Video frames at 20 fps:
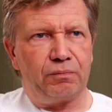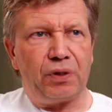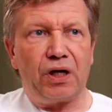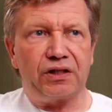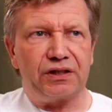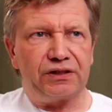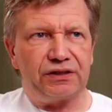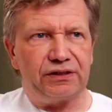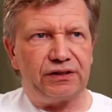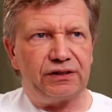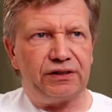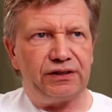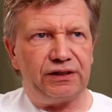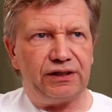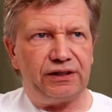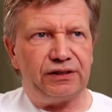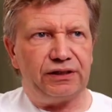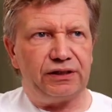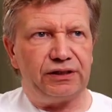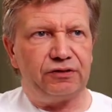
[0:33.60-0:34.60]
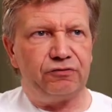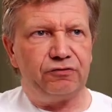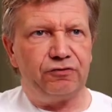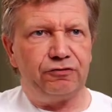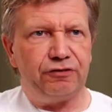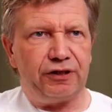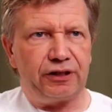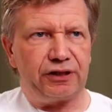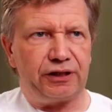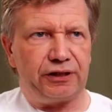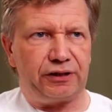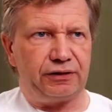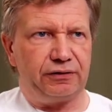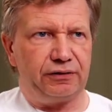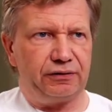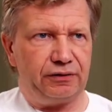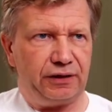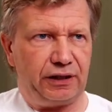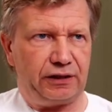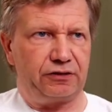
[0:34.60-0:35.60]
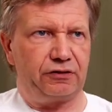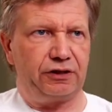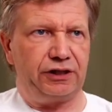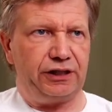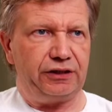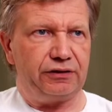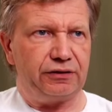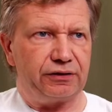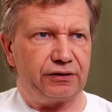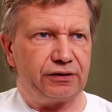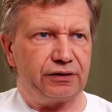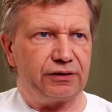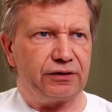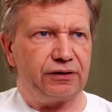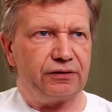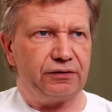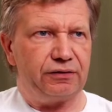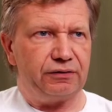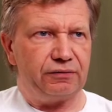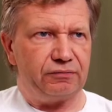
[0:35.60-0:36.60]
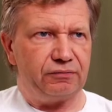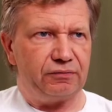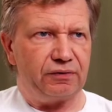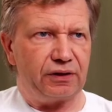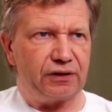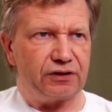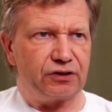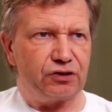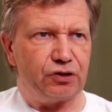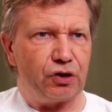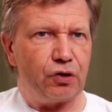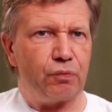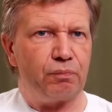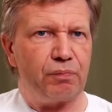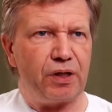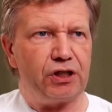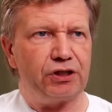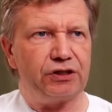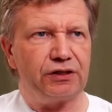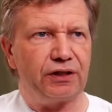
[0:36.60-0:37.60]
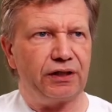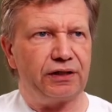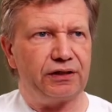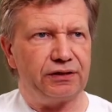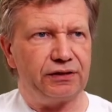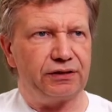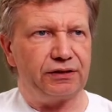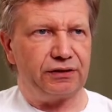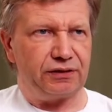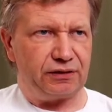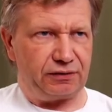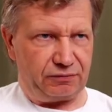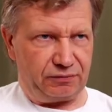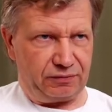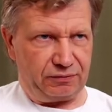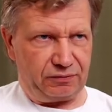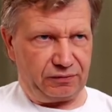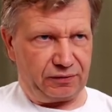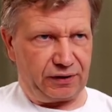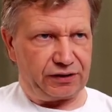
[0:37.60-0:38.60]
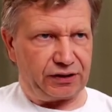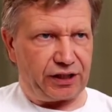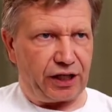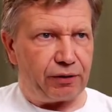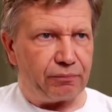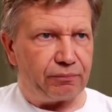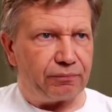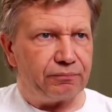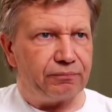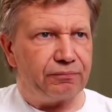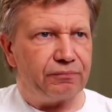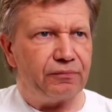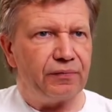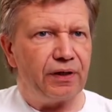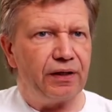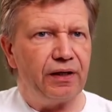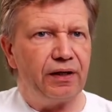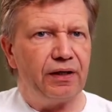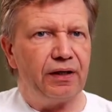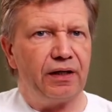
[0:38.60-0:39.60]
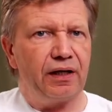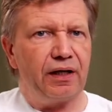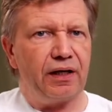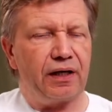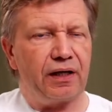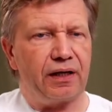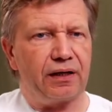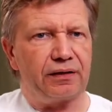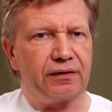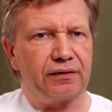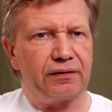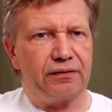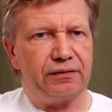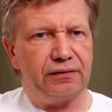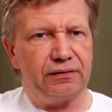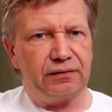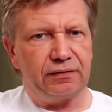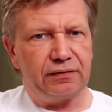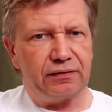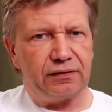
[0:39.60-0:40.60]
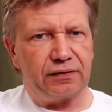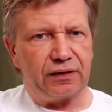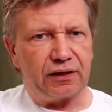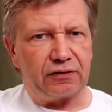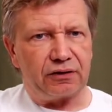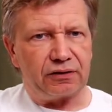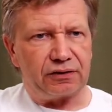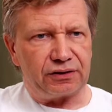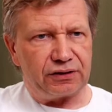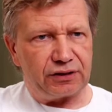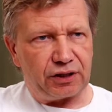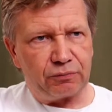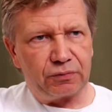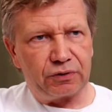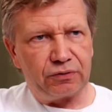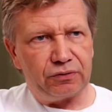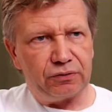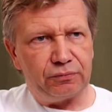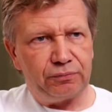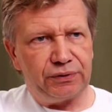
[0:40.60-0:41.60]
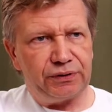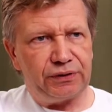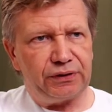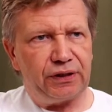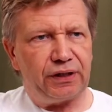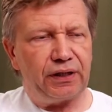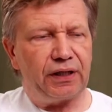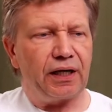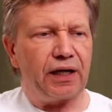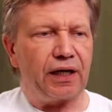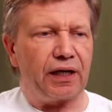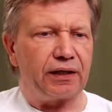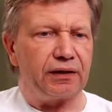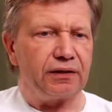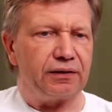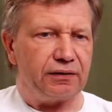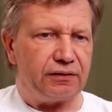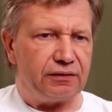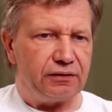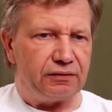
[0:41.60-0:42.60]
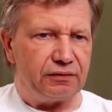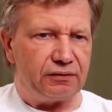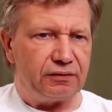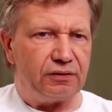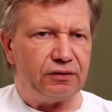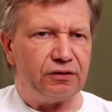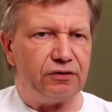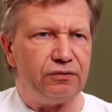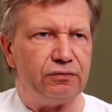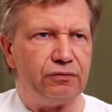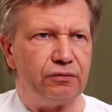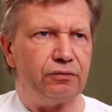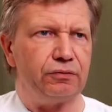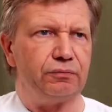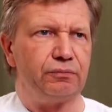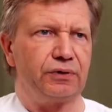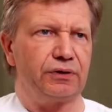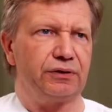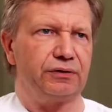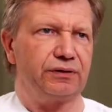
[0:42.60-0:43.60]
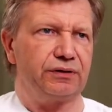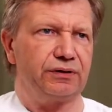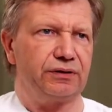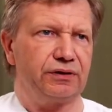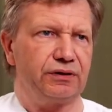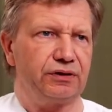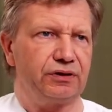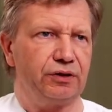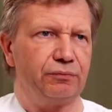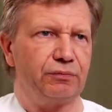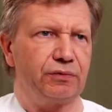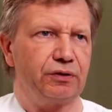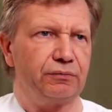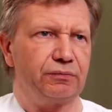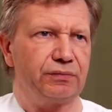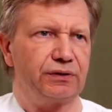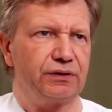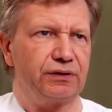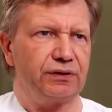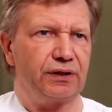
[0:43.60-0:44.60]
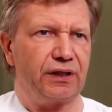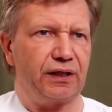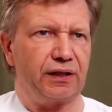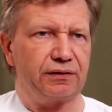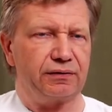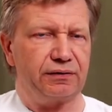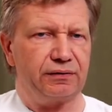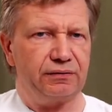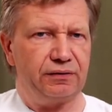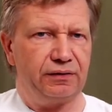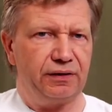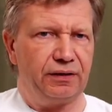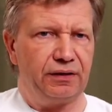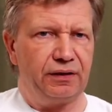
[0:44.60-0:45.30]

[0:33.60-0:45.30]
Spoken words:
Parkinson's disease is very heterogeneous. There's no patient that is the same. And there are subgroups and numerous symptoms that